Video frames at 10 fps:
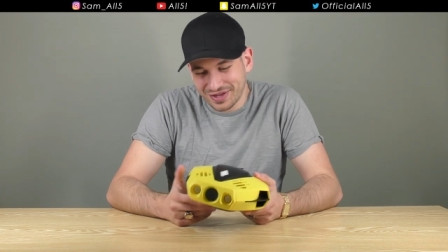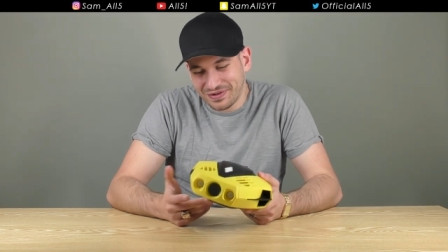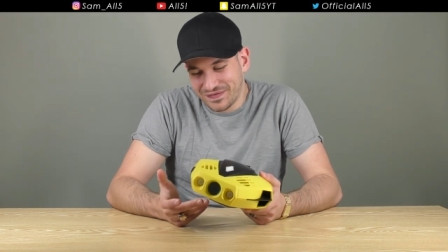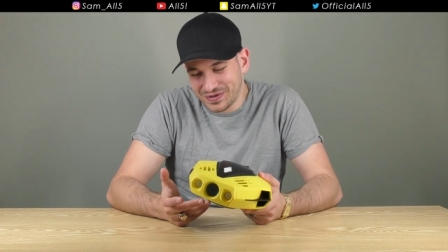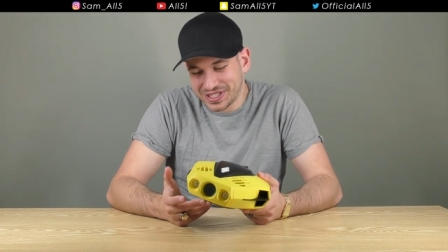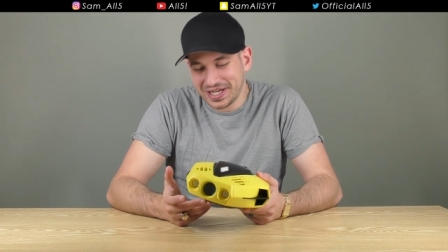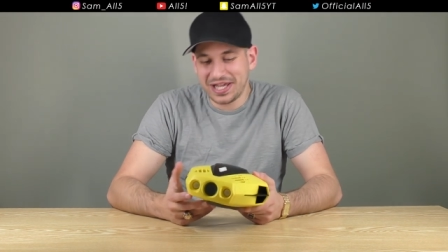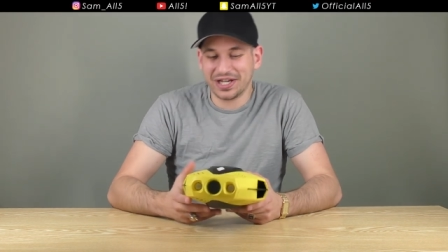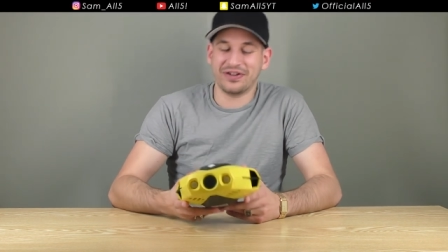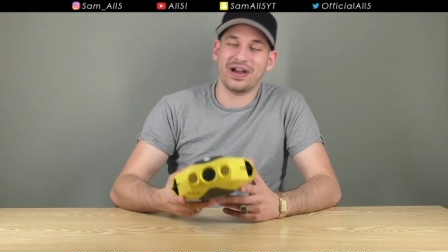So
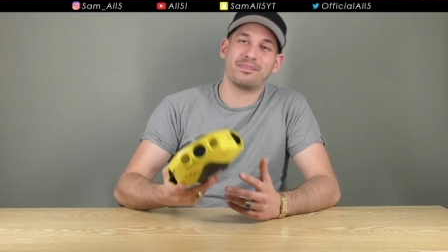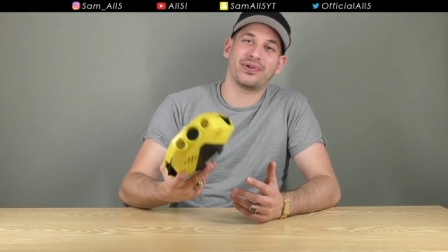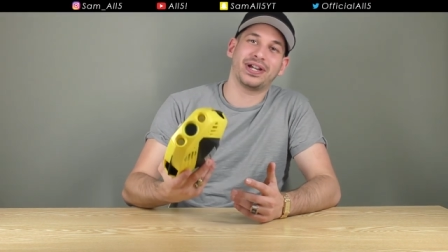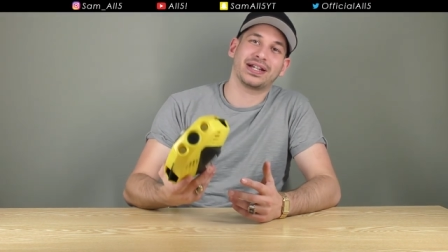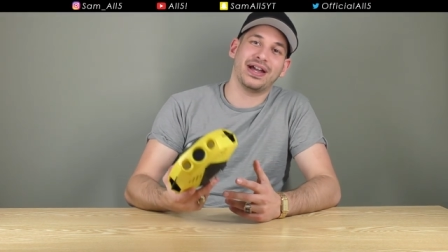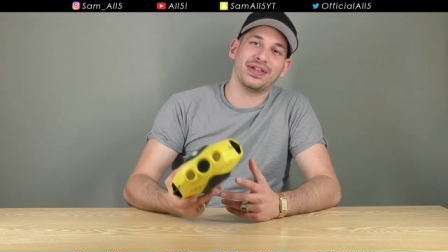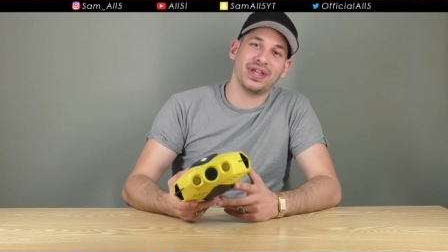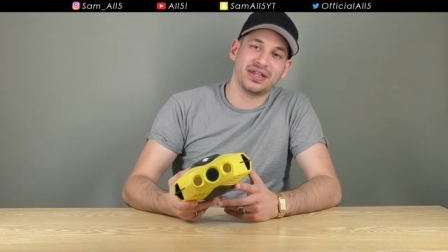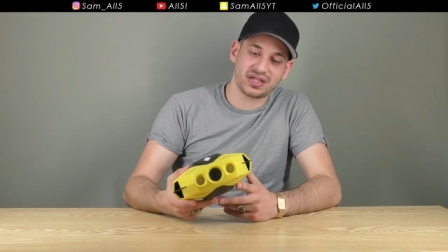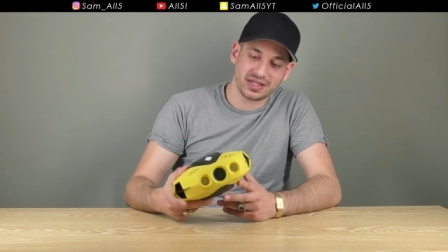unfortunately, you know, a product like
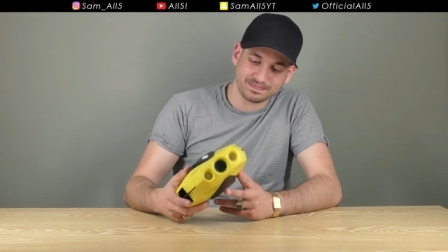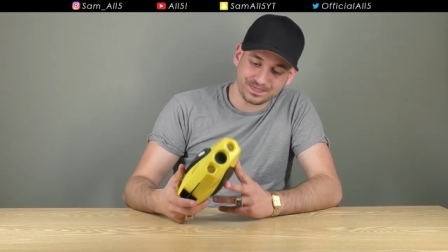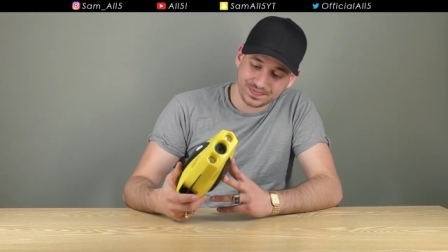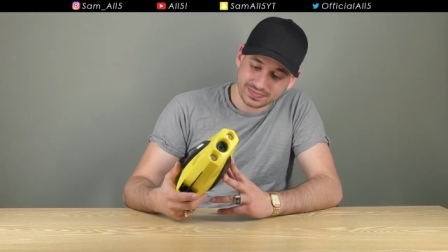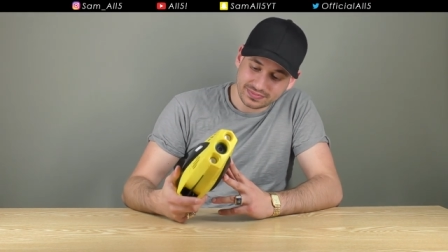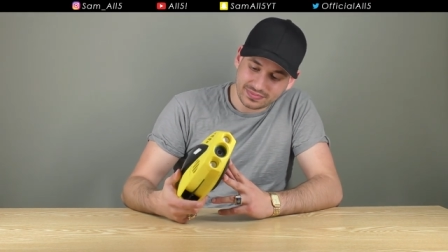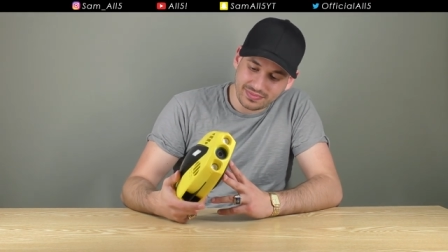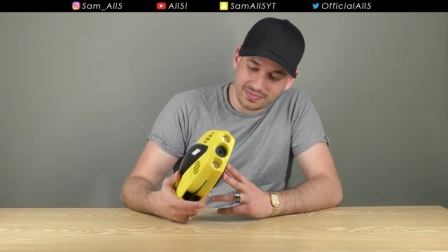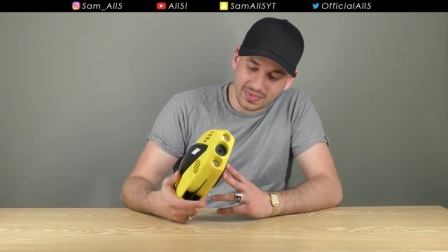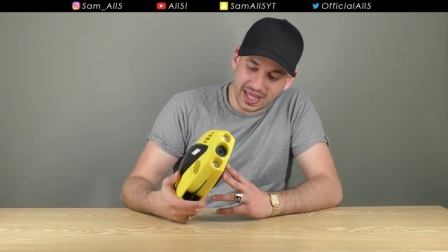this
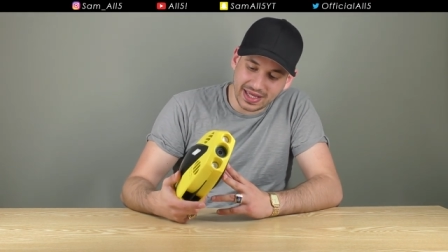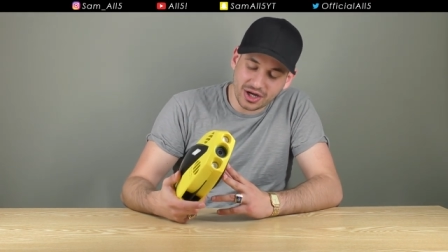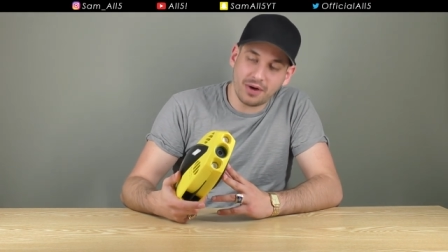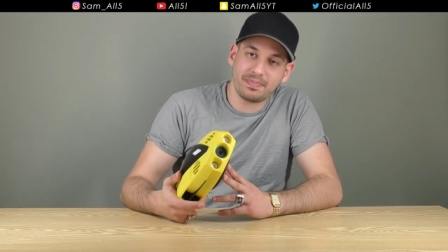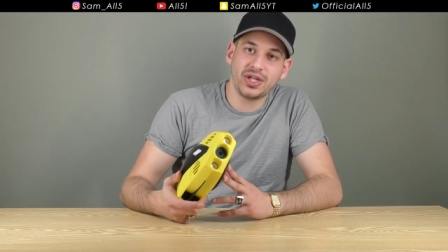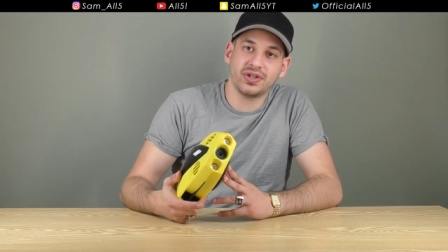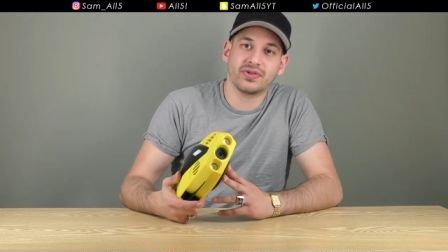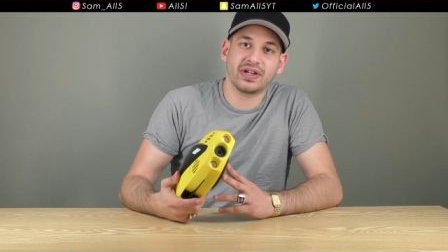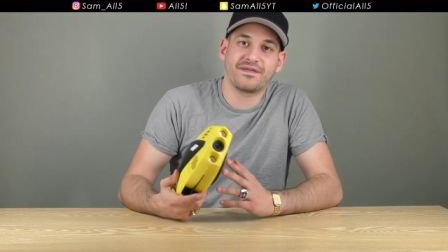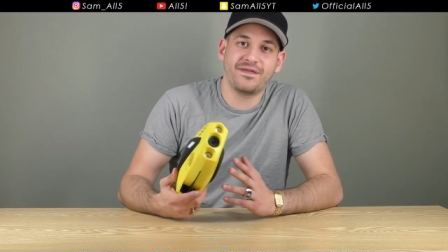can't be
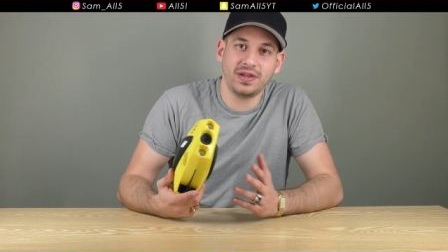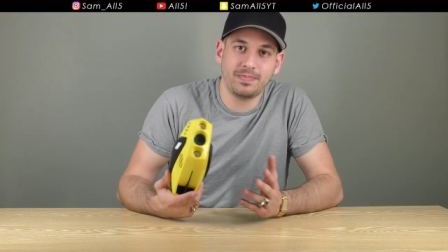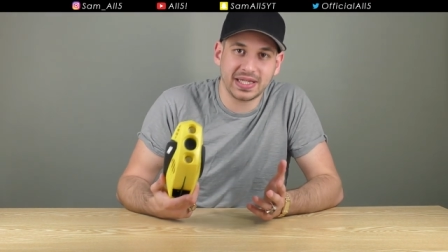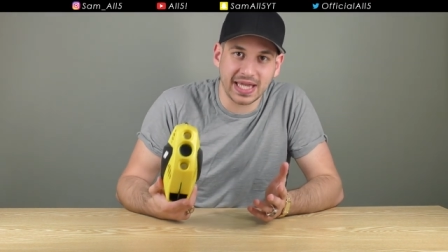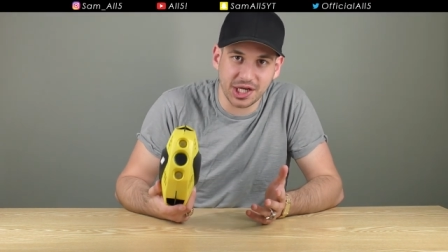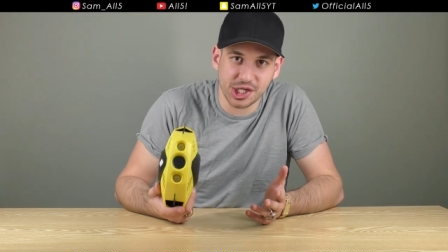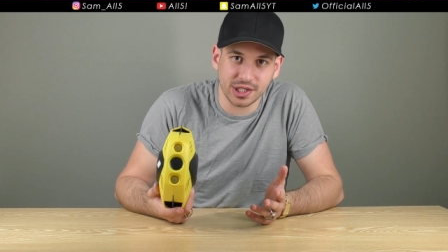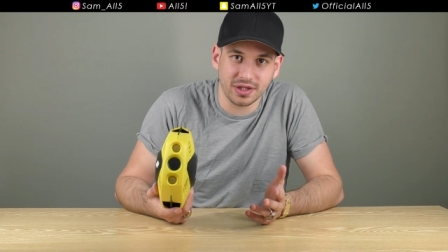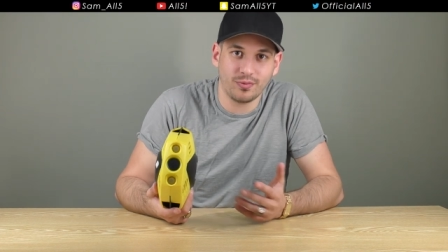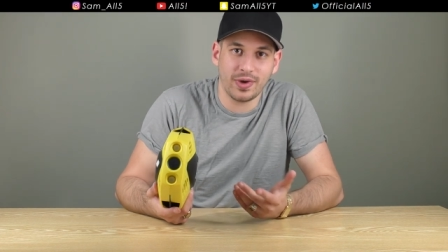used to its full
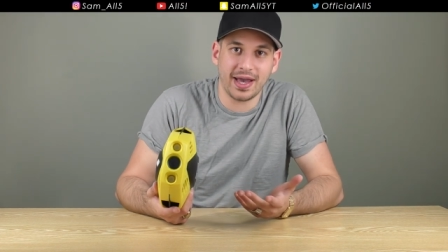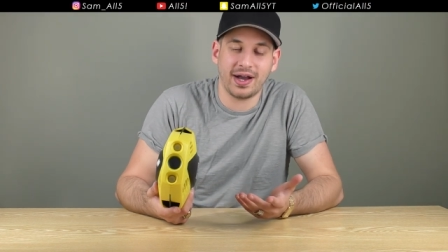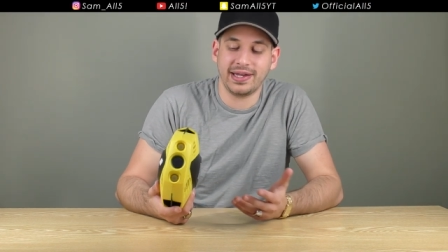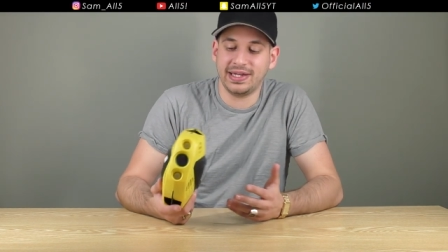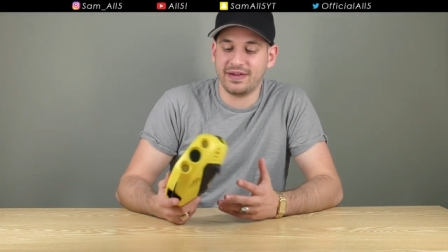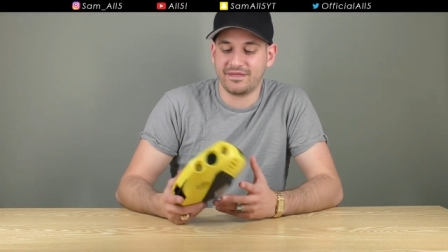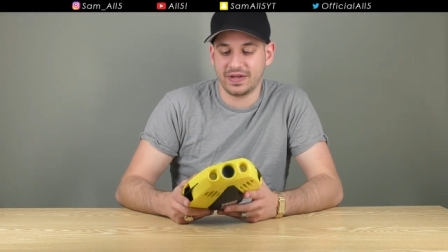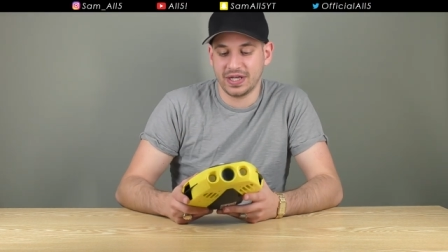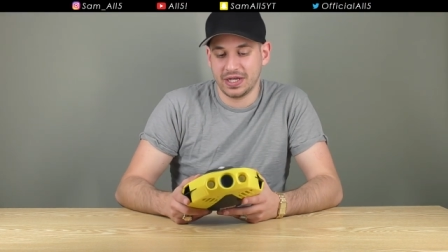potential where I live.